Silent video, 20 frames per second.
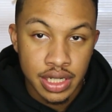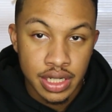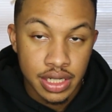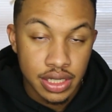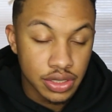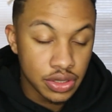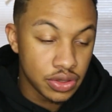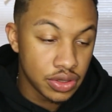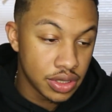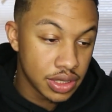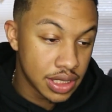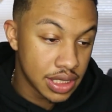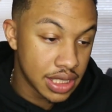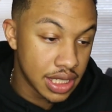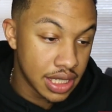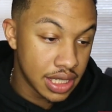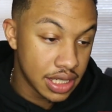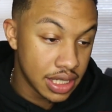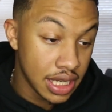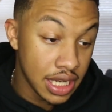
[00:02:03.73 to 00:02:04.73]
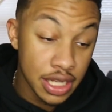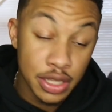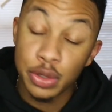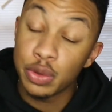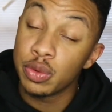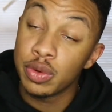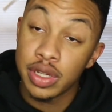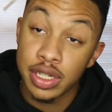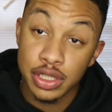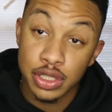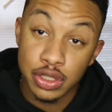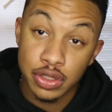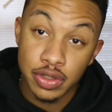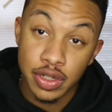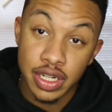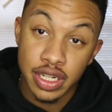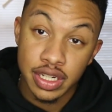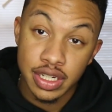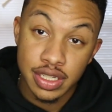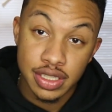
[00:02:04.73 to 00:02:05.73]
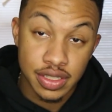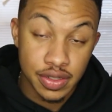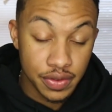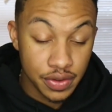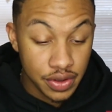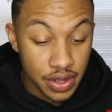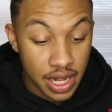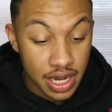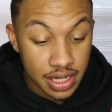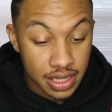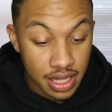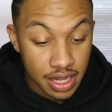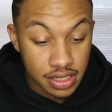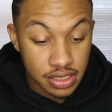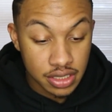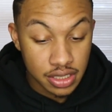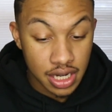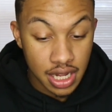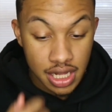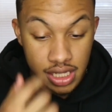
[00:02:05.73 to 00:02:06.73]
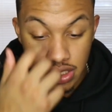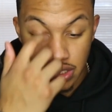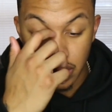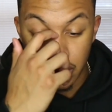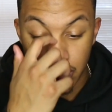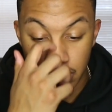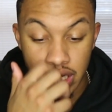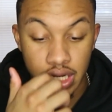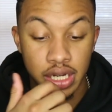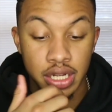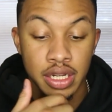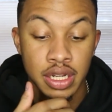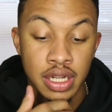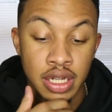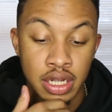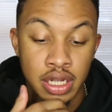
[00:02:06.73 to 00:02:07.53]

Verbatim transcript: Because you know what I'm saying? Either one is straight, because if you got $1,000, you can get a,